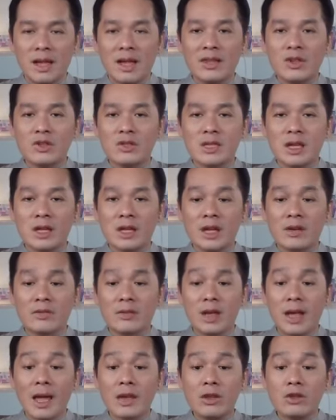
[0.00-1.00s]
and
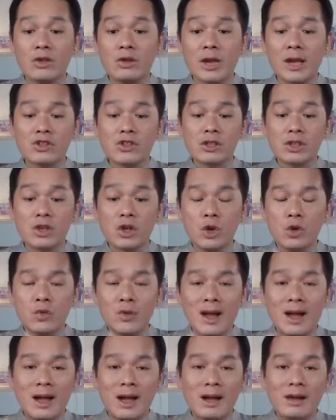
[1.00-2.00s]
you actually go
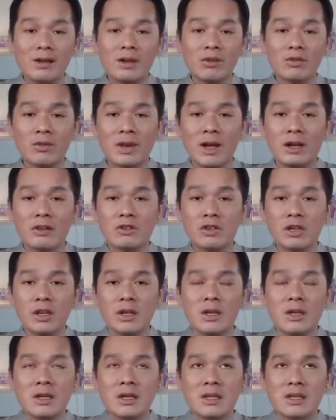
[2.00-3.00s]
round and round
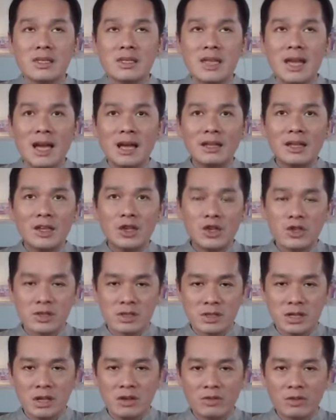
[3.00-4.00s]
telling
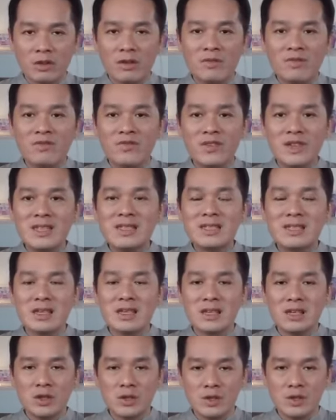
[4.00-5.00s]
yourself,
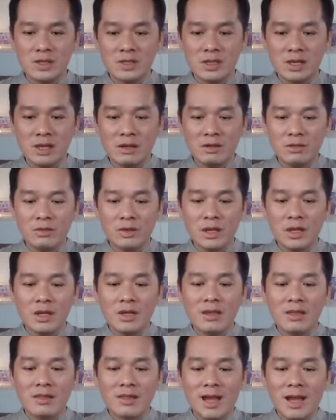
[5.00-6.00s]
convincing yourself
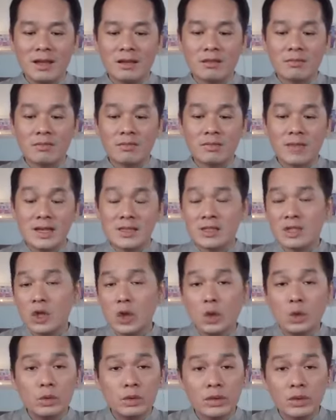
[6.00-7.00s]
that that's
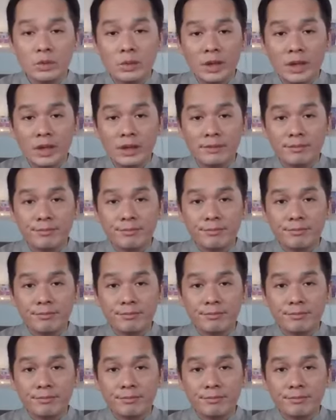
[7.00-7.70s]
the only way.